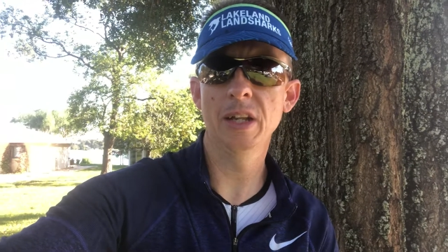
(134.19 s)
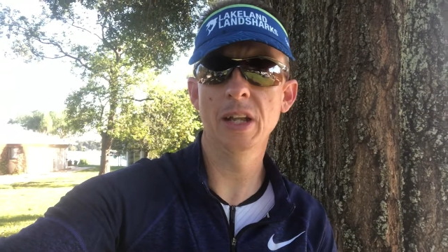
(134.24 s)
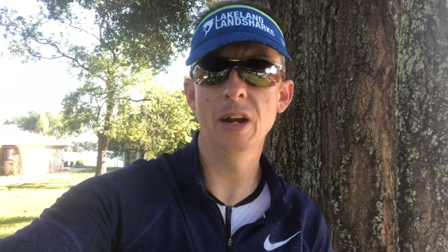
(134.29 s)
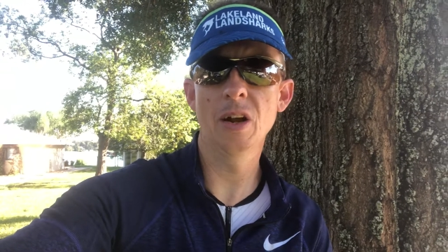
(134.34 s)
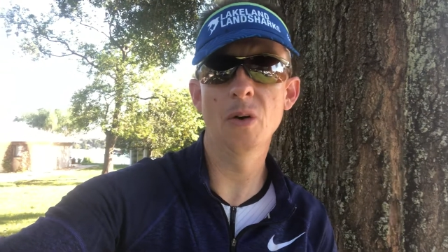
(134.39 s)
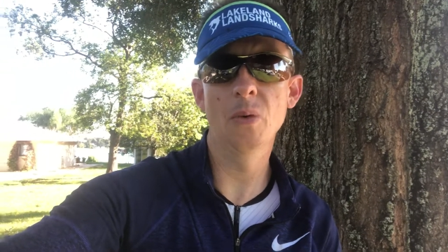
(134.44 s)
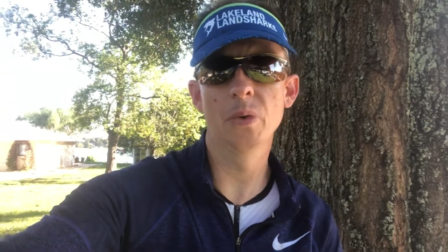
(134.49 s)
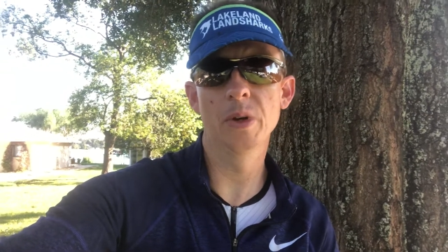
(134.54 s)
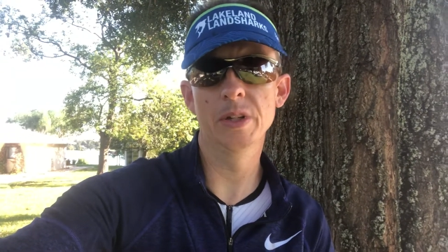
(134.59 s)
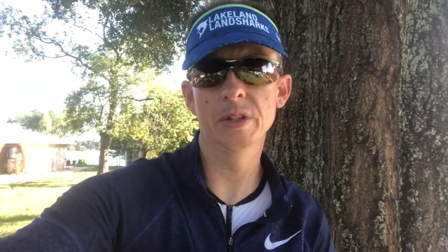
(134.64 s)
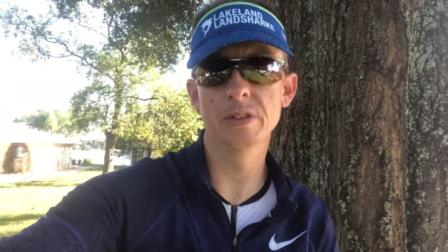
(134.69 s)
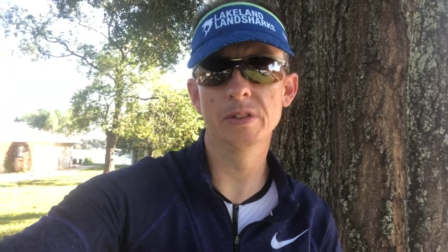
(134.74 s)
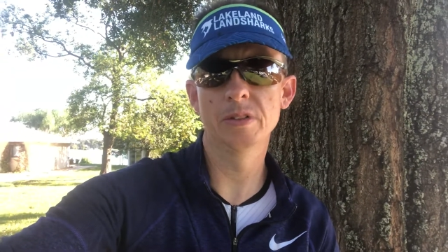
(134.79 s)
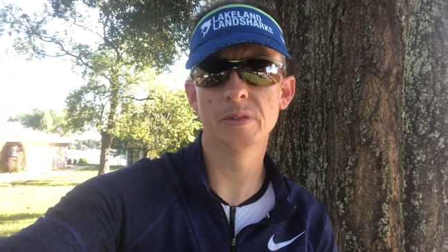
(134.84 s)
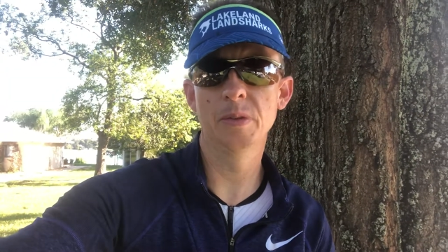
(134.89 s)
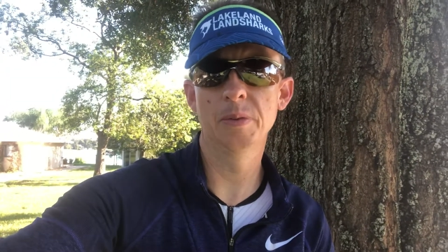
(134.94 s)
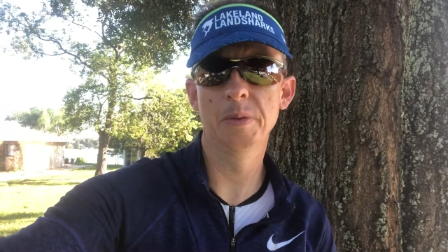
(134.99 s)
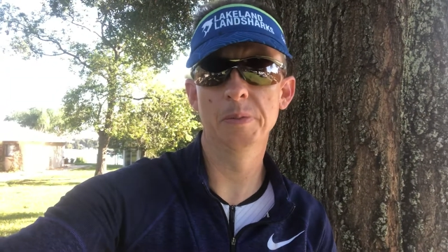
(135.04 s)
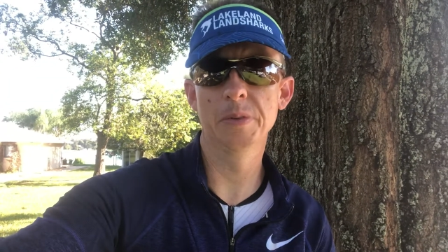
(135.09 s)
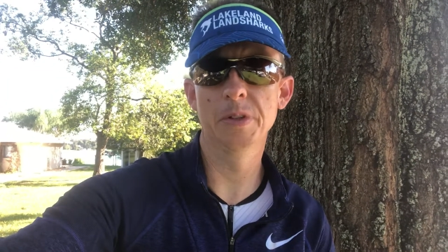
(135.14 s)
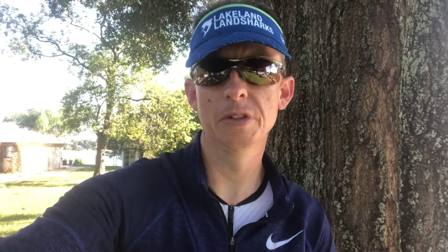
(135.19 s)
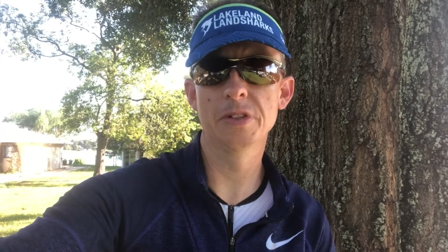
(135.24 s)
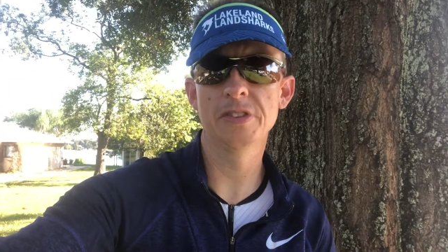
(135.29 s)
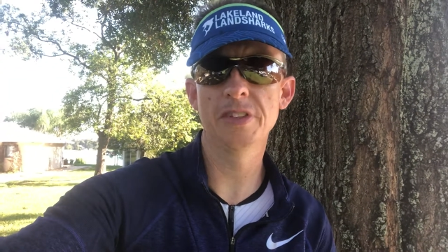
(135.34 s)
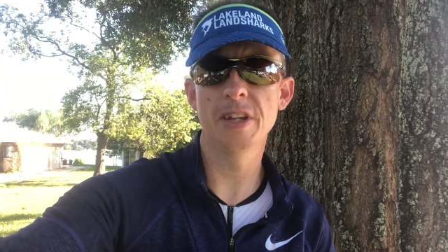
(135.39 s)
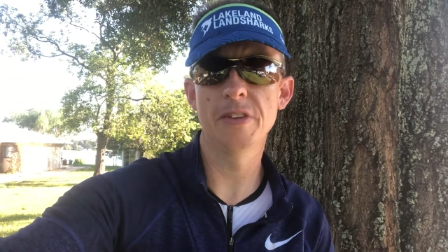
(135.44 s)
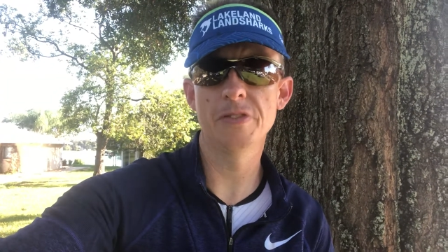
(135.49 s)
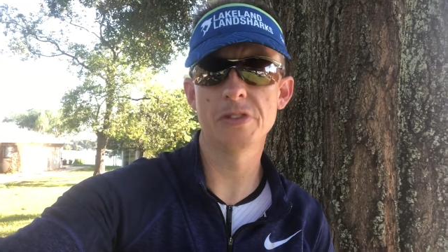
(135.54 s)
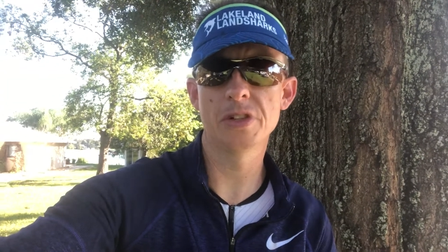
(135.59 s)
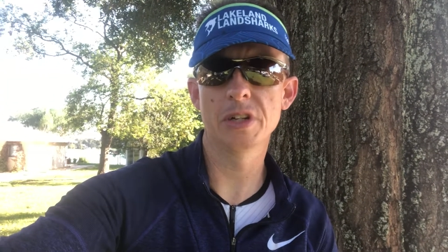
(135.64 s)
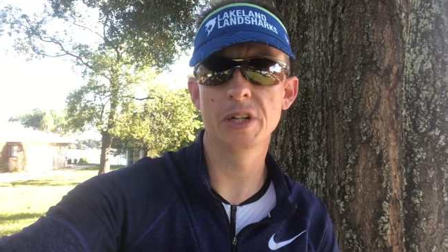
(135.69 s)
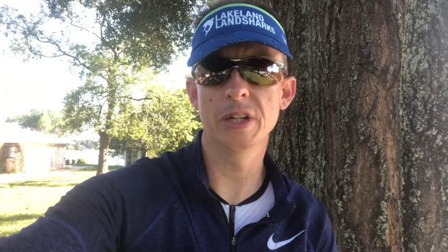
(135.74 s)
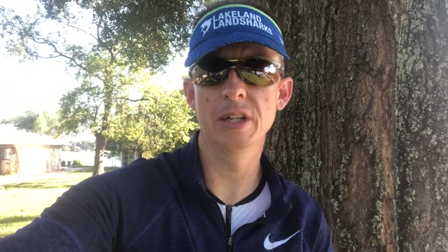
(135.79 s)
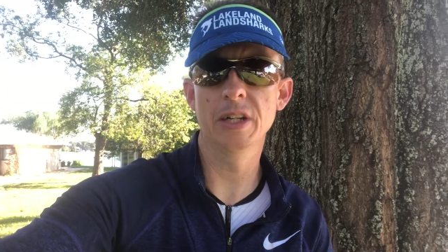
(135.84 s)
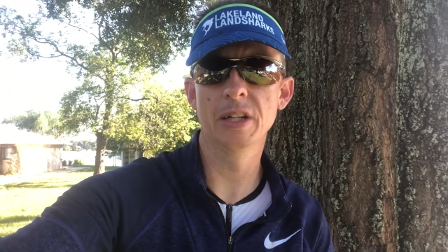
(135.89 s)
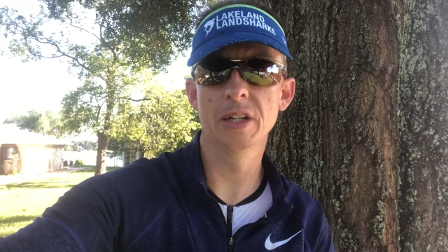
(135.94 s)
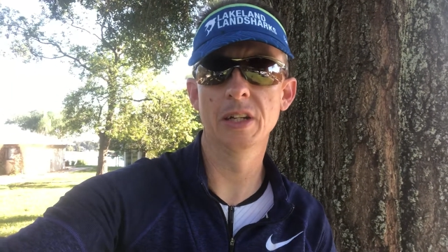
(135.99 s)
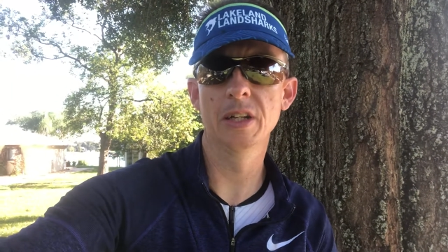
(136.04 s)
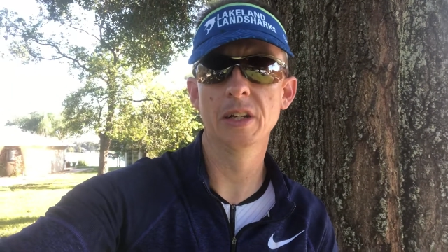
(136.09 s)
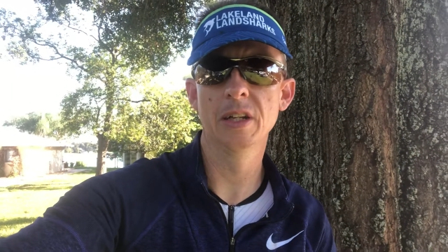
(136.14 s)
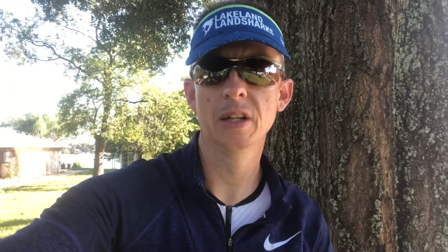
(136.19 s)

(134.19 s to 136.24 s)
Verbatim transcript: and always remember, safe training.